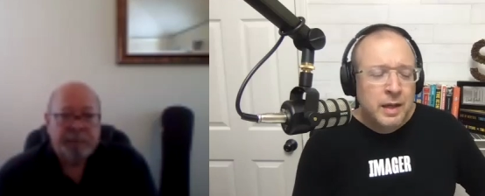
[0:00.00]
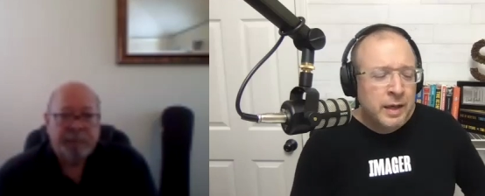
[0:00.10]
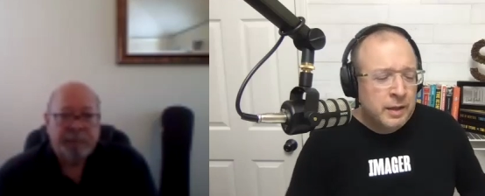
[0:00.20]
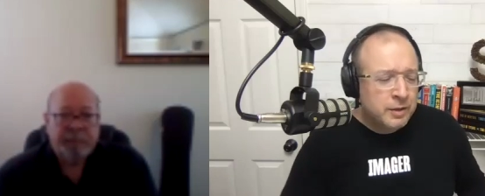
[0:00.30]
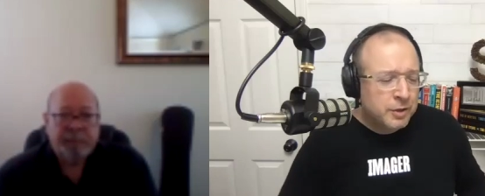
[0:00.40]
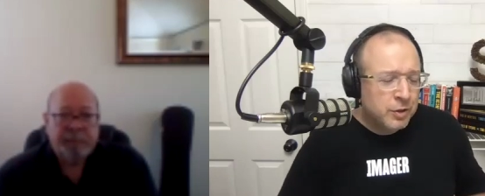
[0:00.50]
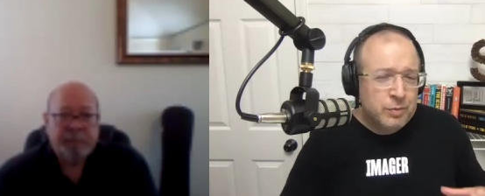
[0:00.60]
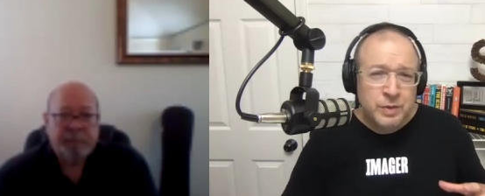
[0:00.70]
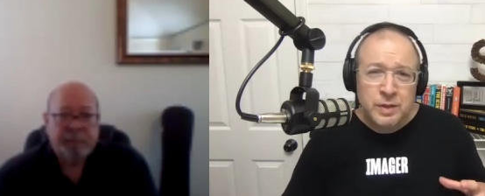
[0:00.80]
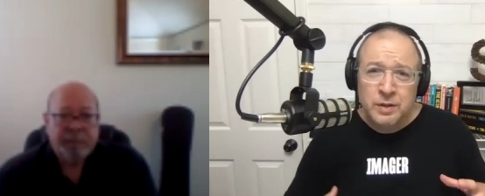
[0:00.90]
Speaker 1: And in
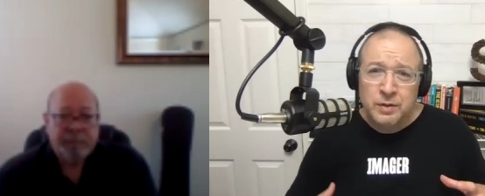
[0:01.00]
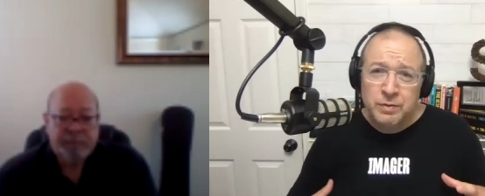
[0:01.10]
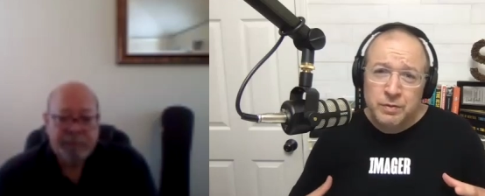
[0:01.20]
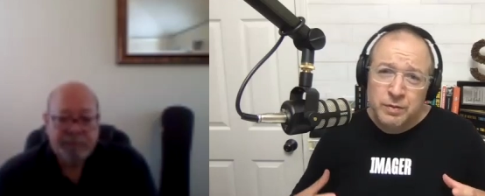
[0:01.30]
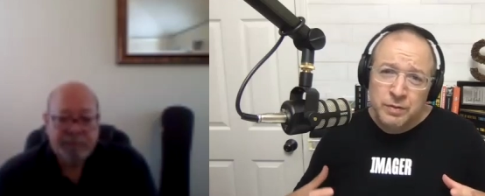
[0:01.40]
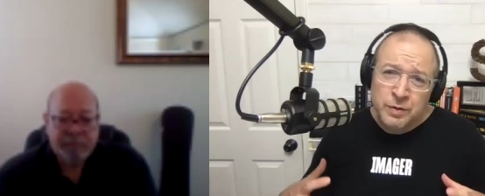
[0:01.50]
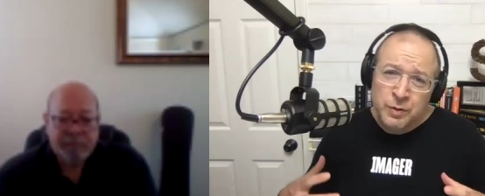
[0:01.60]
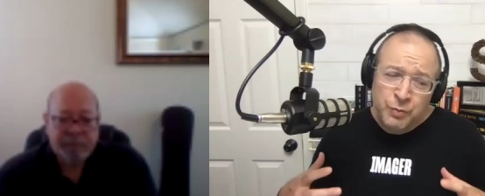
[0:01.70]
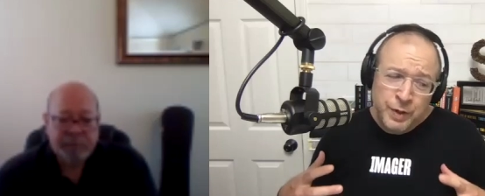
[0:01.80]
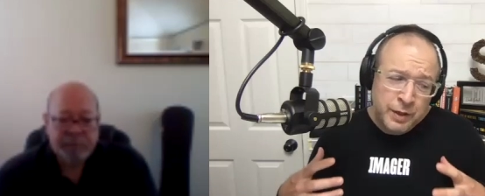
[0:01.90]
terms of
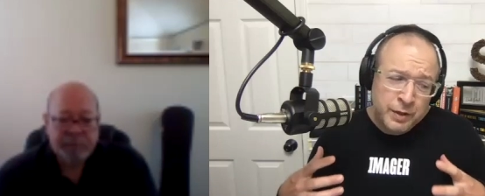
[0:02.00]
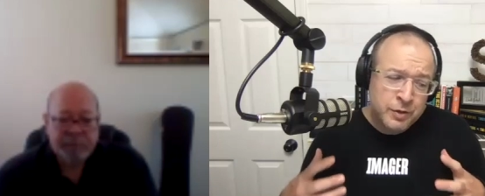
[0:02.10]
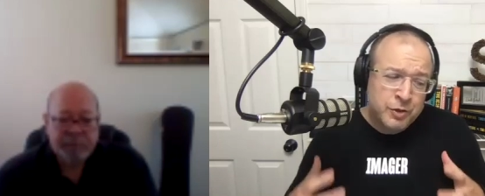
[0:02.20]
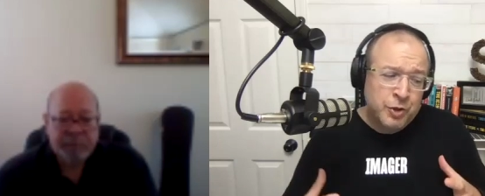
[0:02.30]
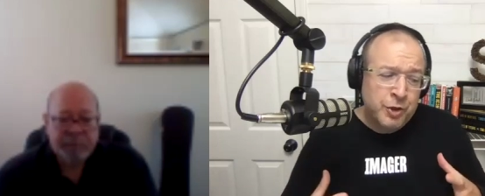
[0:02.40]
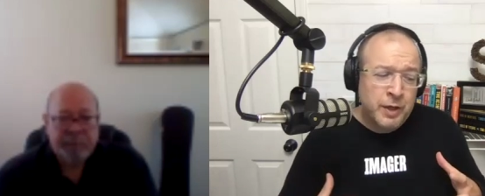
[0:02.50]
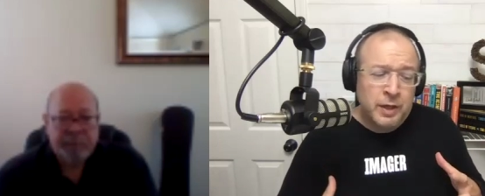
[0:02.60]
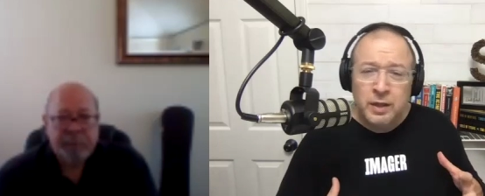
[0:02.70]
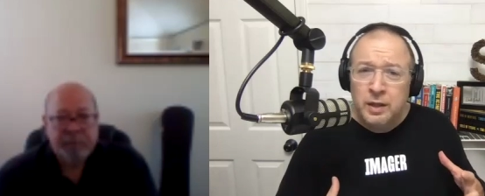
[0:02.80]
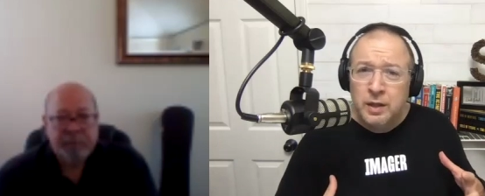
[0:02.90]
the reader's
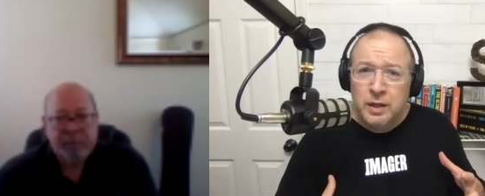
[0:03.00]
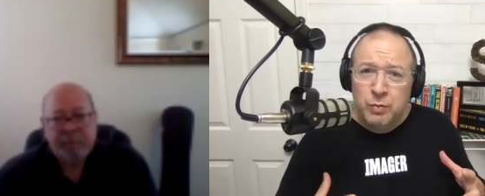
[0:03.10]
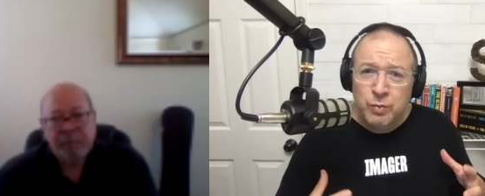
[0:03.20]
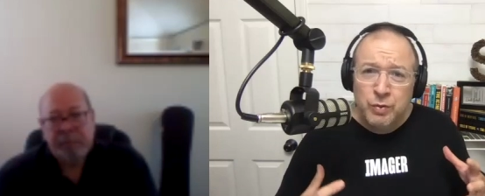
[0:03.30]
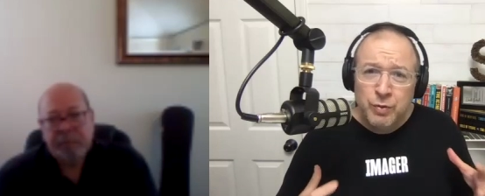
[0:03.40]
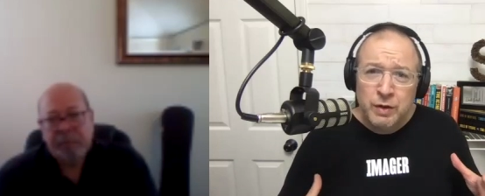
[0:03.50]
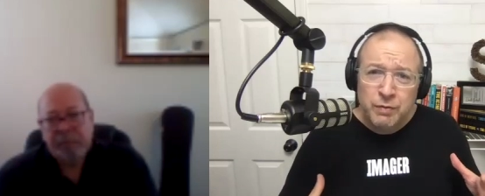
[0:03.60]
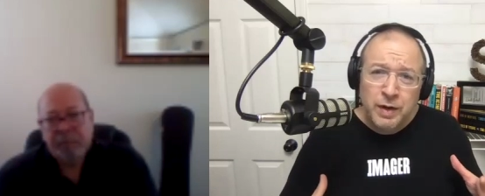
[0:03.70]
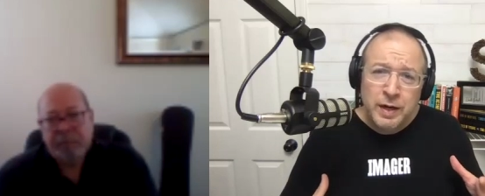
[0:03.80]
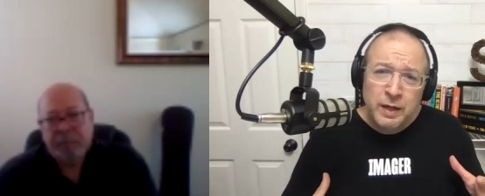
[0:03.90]
journey with
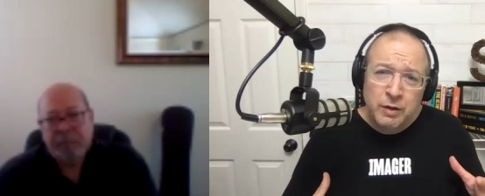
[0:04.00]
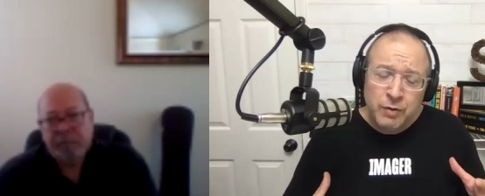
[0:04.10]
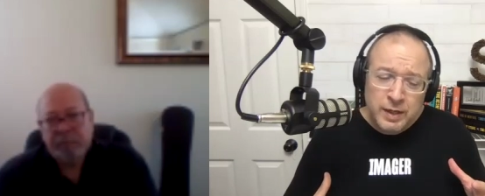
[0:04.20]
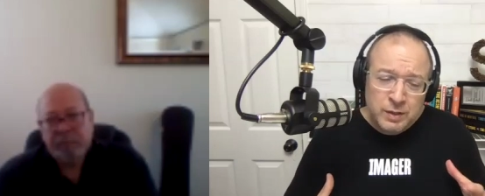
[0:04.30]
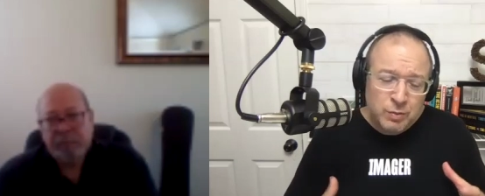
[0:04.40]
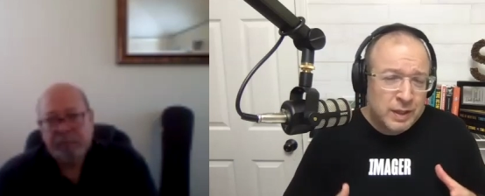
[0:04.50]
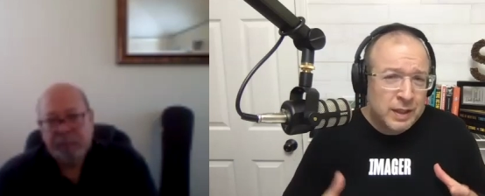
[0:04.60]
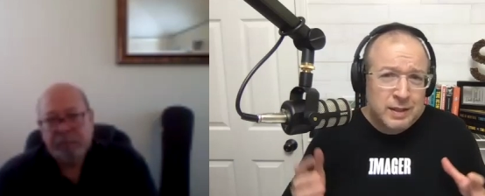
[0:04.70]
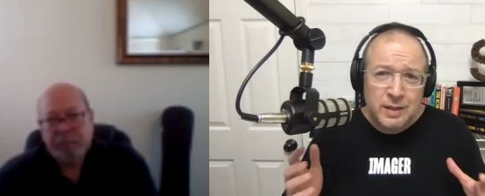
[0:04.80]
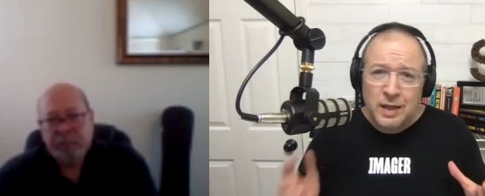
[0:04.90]
redefining grace, when they
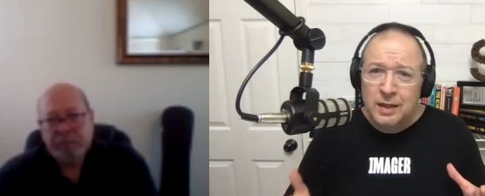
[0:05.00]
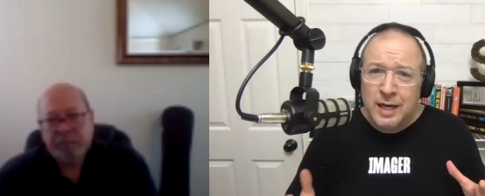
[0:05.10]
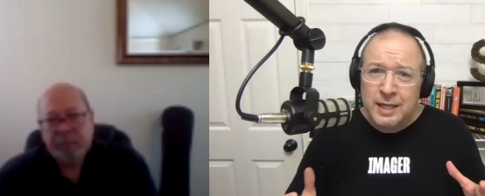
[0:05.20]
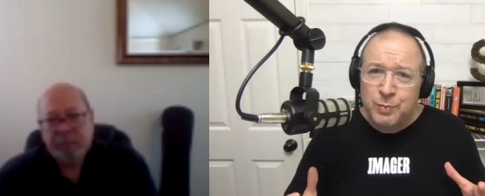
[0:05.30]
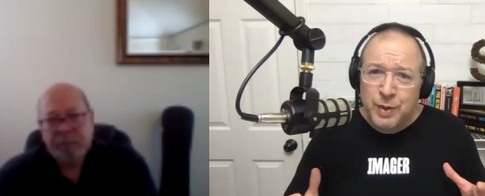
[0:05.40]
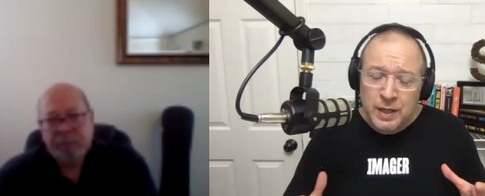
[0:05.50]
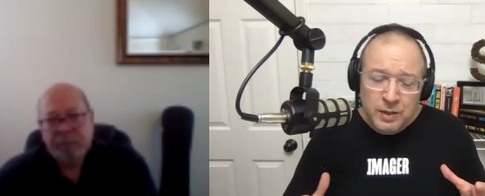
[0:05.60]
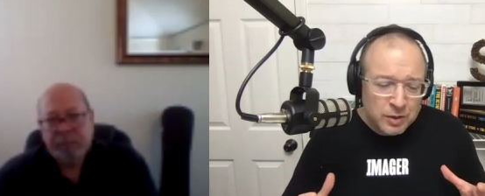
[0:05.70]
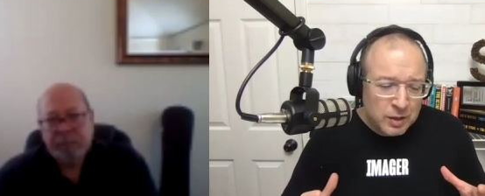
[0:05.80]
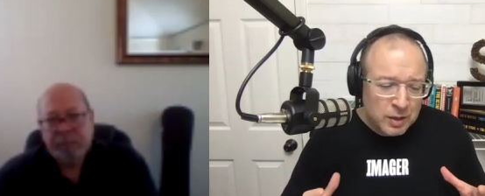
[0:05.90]
get to that last
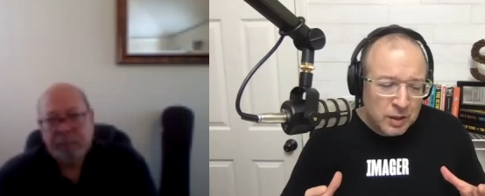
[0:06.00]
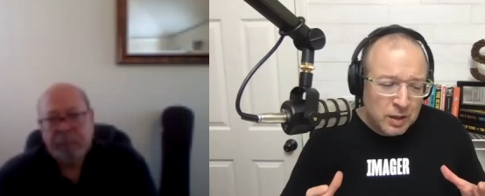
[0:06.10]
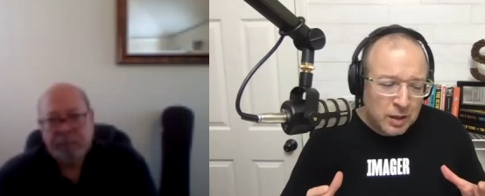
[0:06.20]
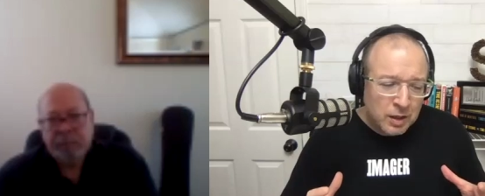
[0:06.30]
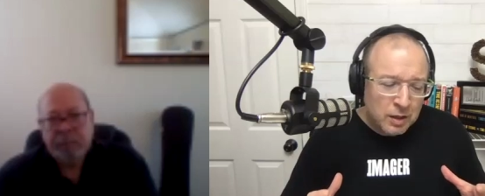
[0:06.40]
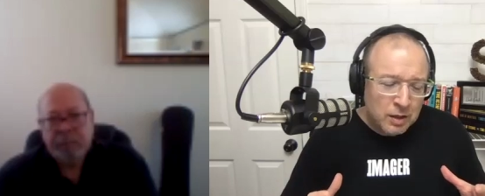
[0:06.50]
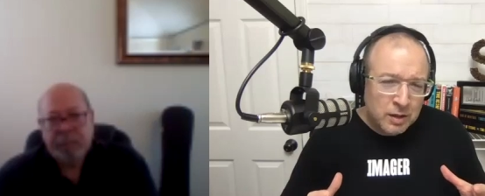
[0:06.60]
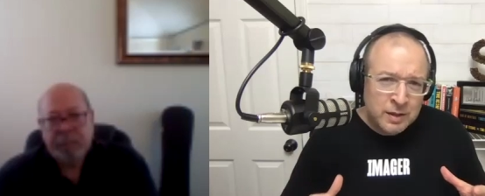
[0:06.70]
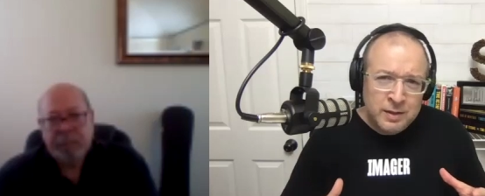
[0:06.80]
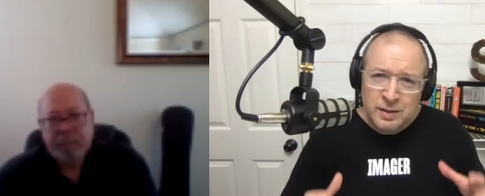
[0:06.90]
page, uh,
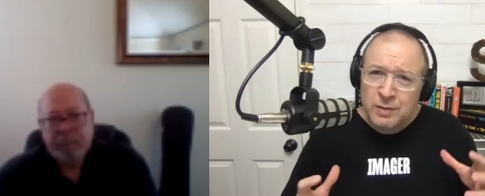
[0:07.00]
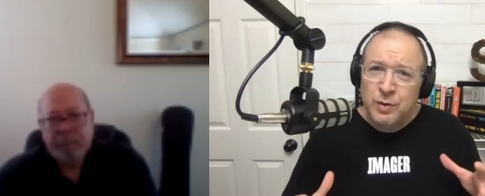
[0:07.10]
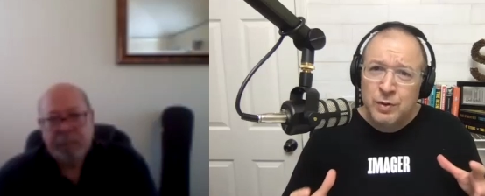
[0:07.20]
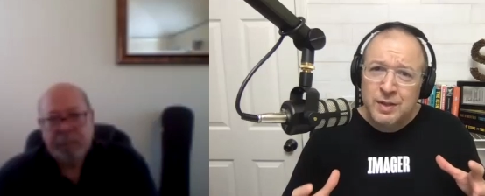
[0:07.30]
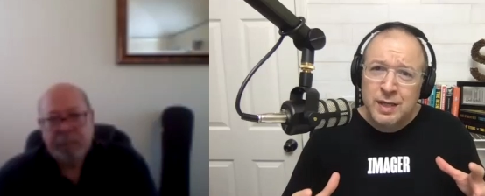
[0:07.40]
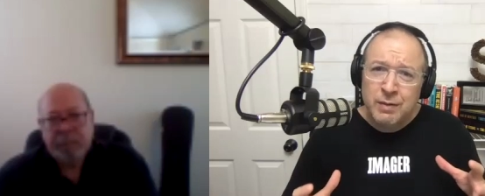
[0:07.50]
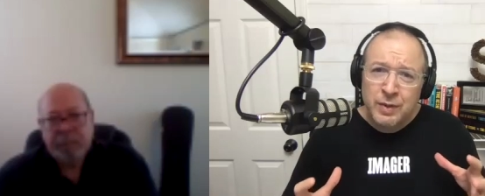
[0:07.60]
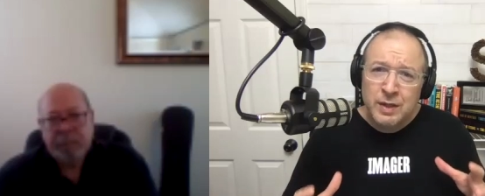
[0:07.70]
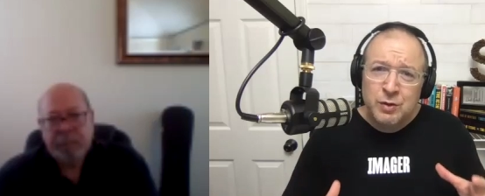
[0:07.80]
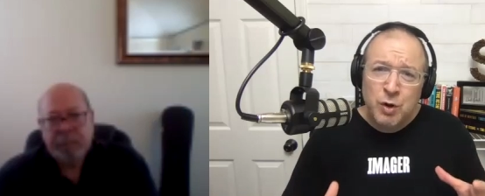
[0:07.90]
is it some of those same
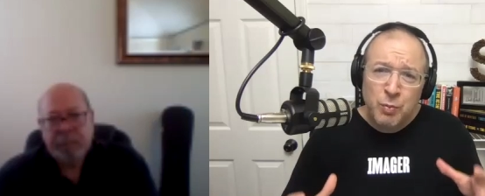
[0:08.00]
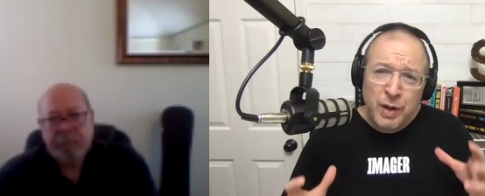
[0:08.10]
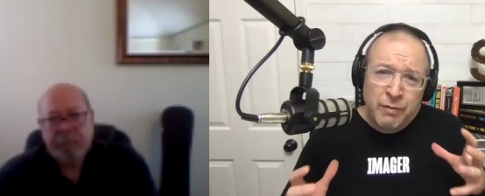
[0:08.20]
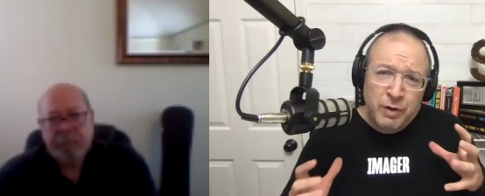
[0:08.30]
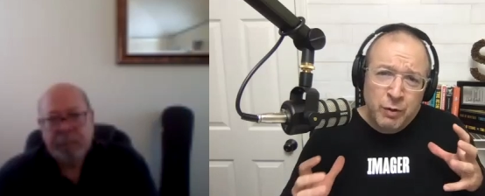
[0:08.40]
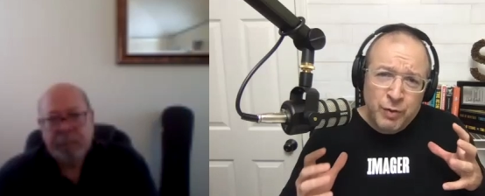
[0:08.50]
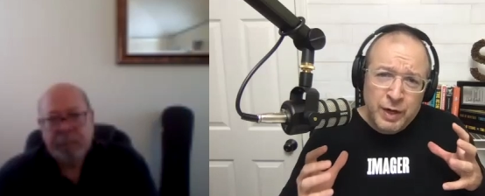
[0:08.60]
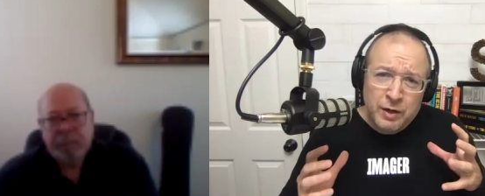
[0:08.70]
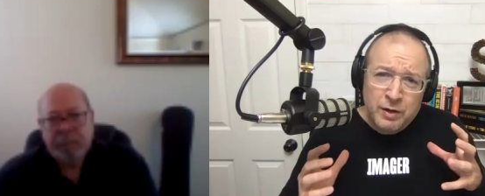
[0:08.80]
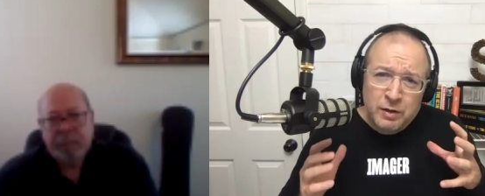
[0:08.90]
things you hope every
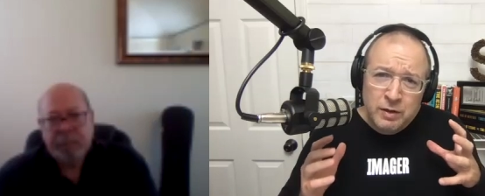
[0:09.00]
reader